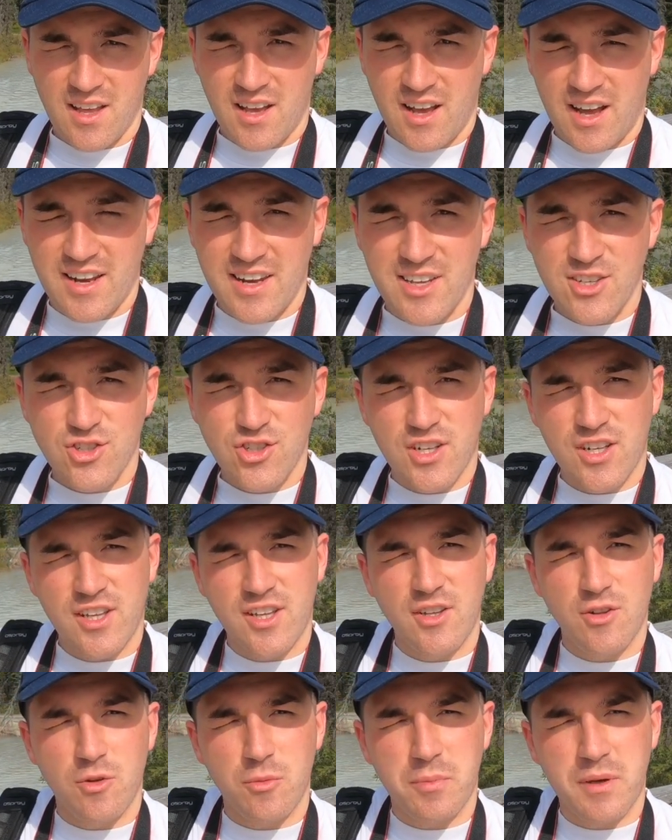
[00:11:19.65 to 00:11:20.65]
Initially,
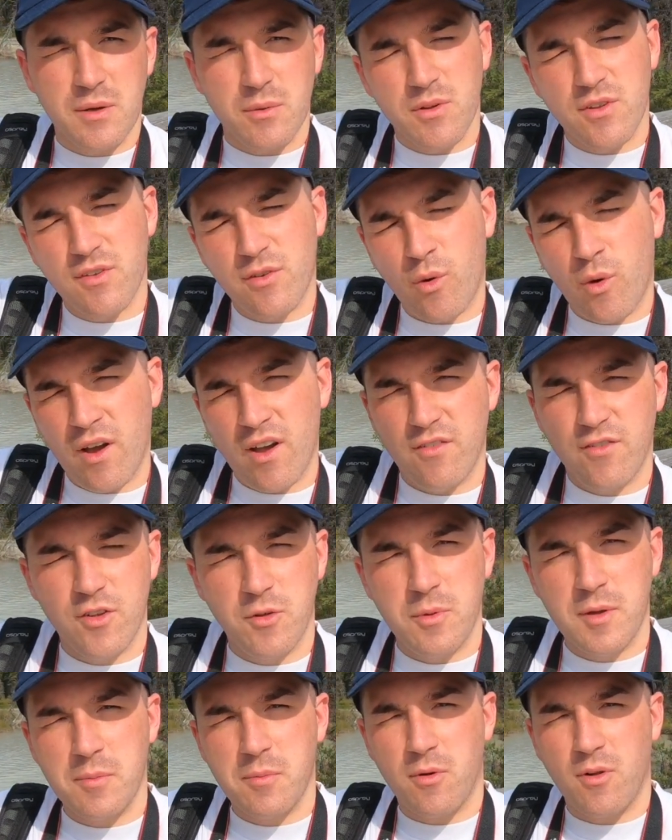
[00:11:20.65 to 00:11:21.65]
you'll be with quite a few
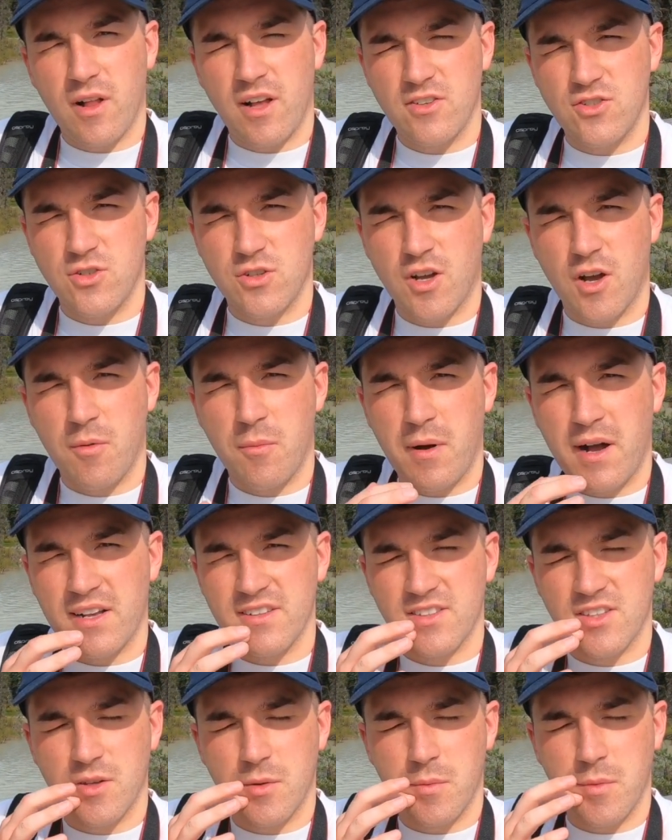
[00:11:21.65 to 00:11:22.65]
people as you come
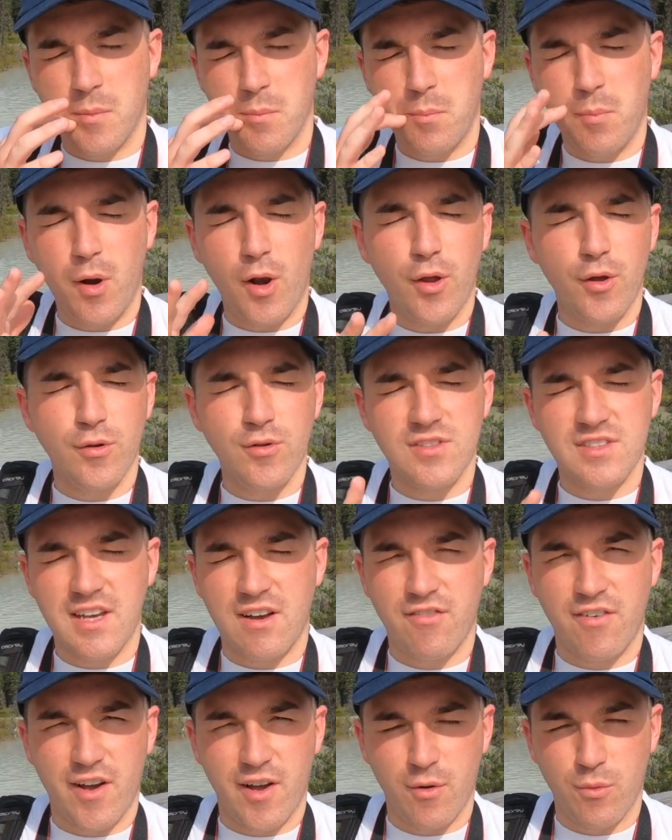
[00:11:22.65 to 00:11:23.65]
past the blue
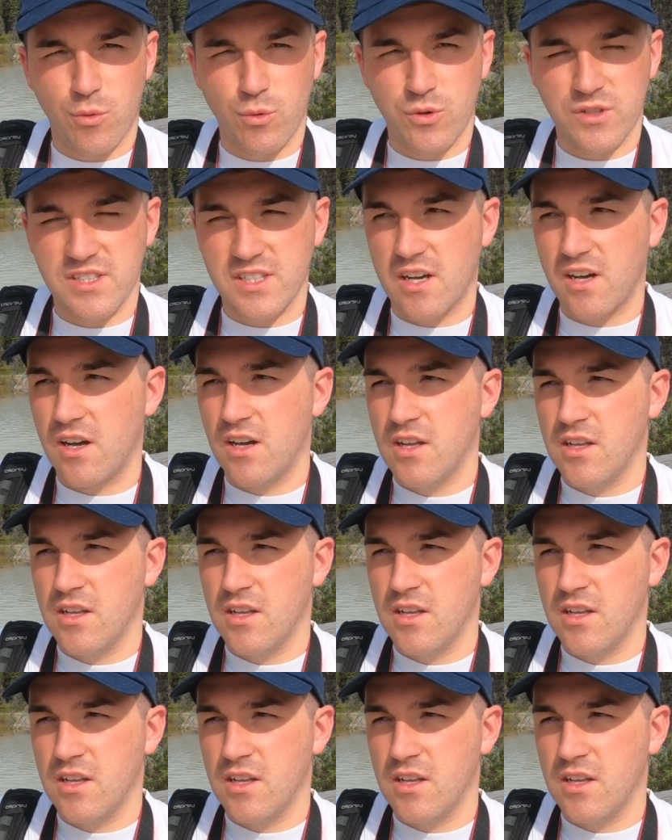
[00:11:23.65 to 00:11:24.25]
sapphire water,